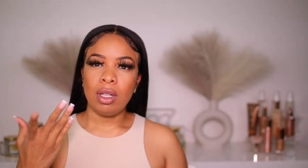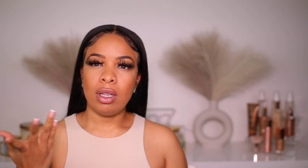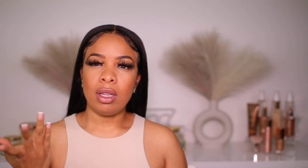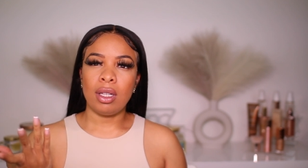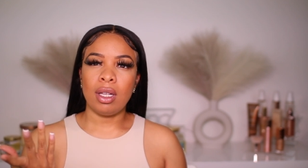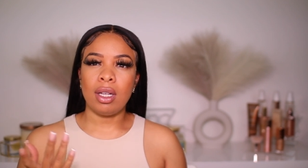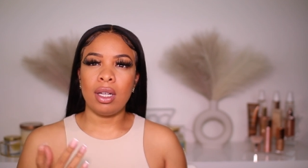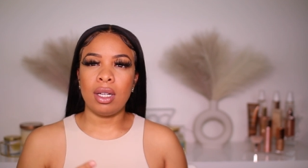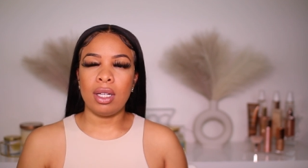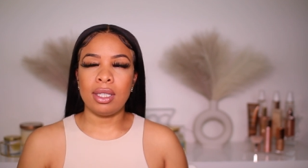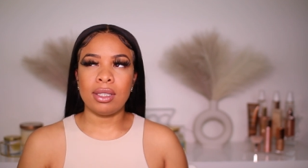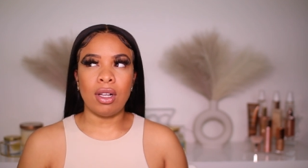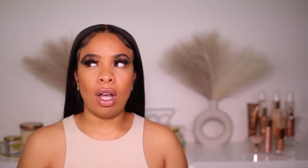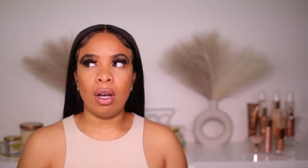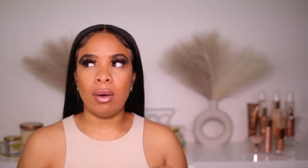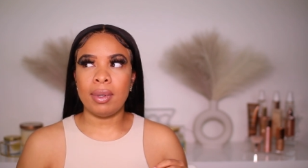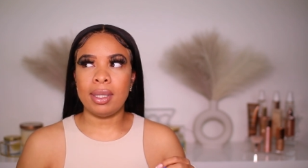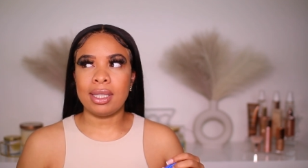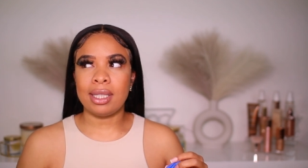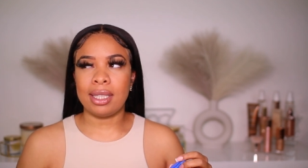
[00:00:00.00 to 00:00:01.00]
the it's
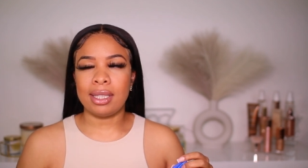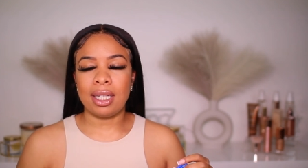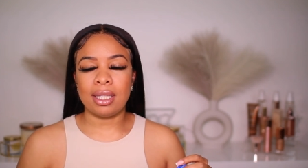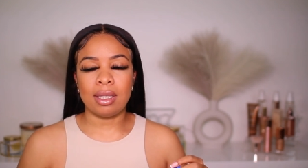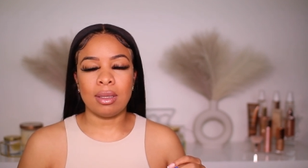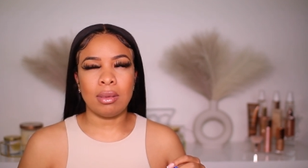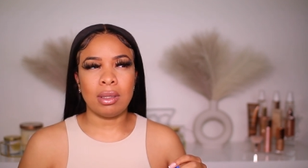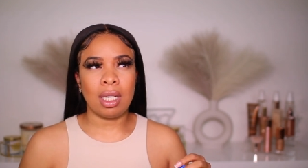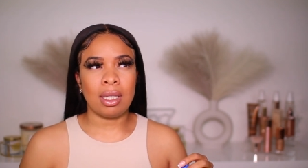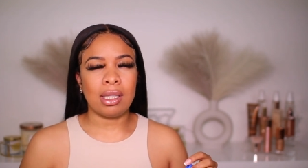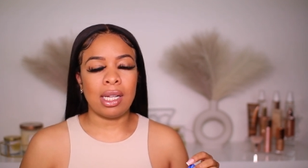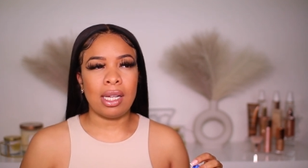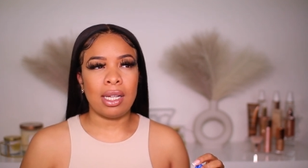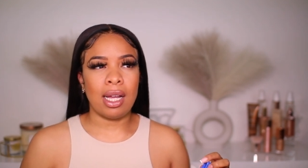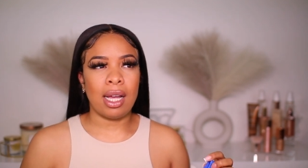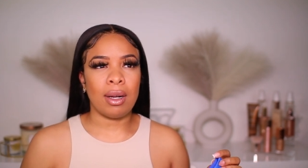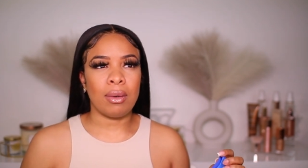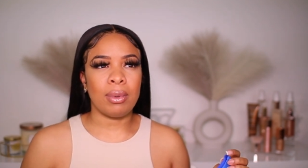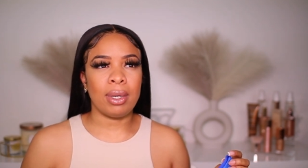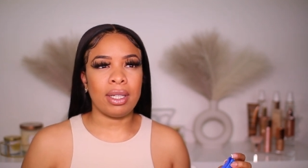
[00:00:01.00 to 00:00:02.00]
always like that sometimes I,
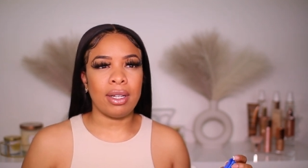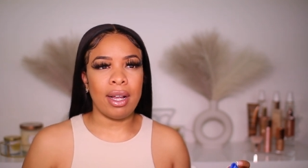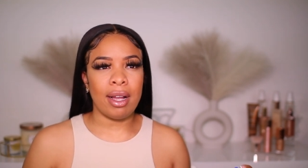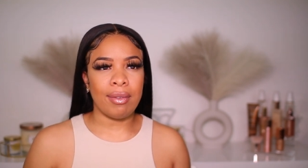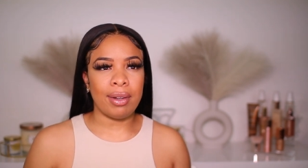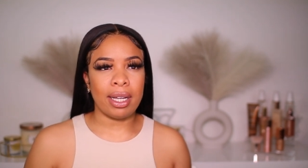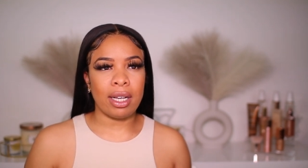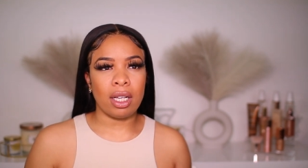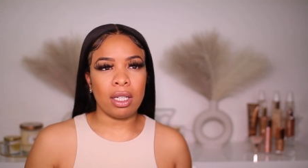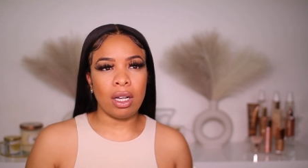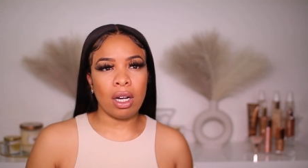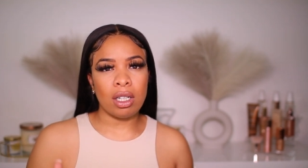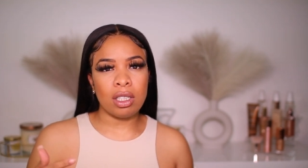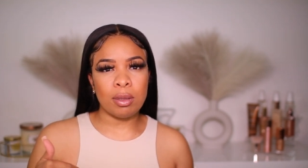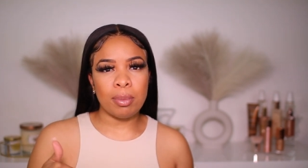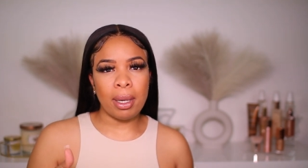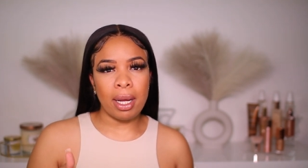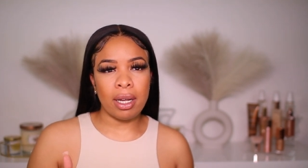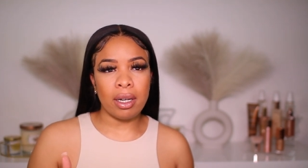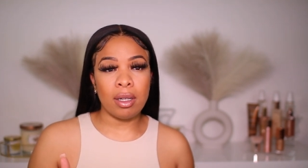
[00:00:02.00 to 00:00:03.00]
I rather have like a
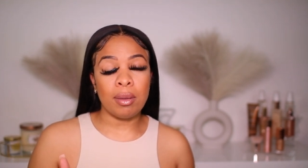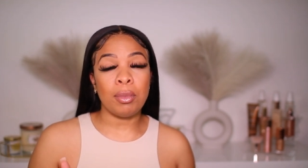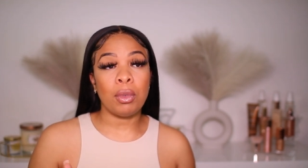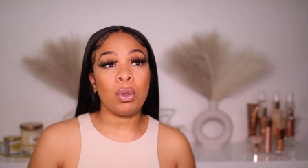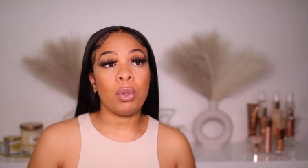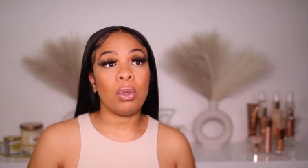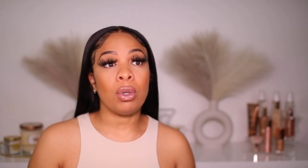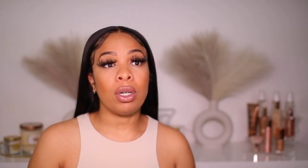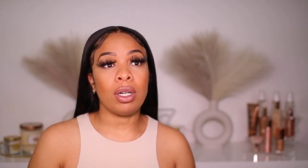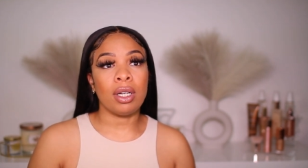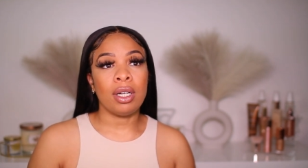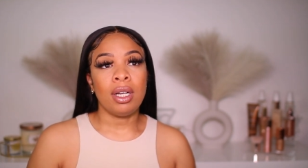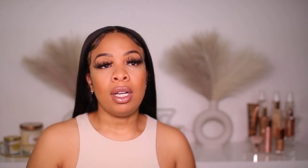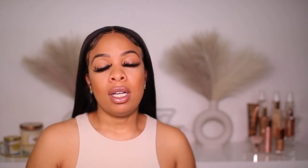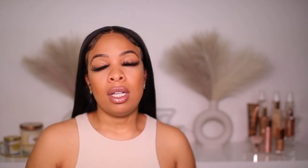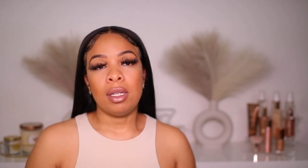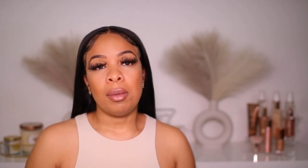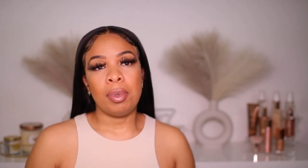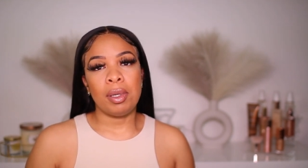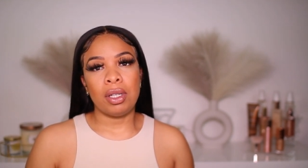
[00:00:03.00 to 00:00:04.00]
large bottom or
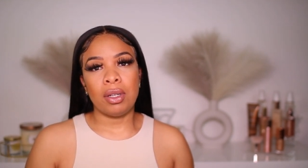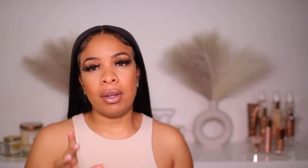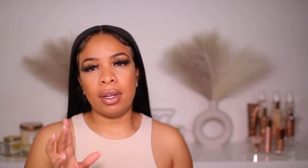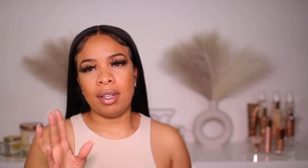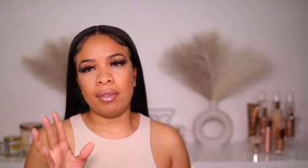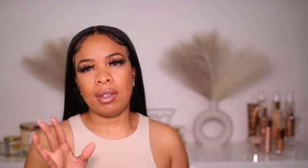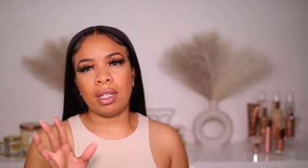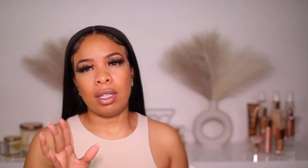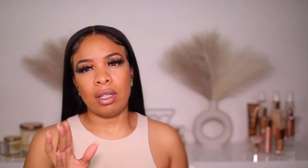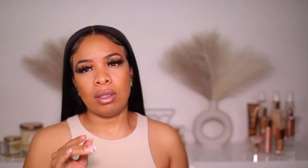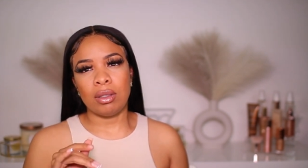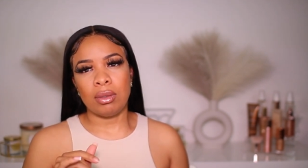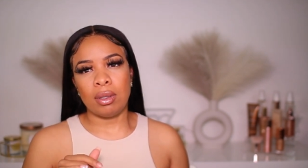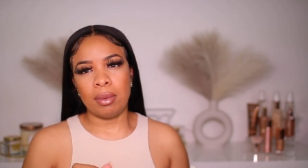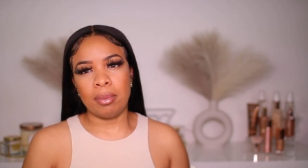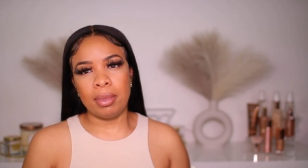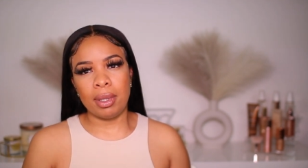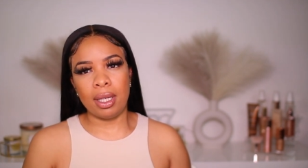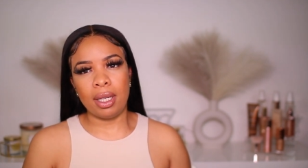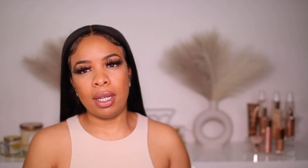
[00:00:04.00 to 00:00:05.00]
depending on if the clothes
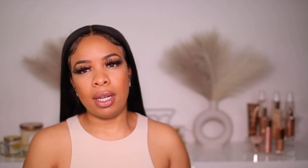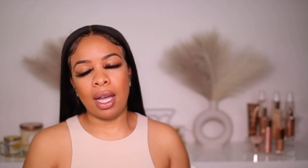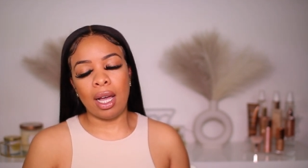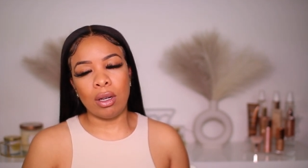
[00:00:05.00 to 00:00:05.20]
run big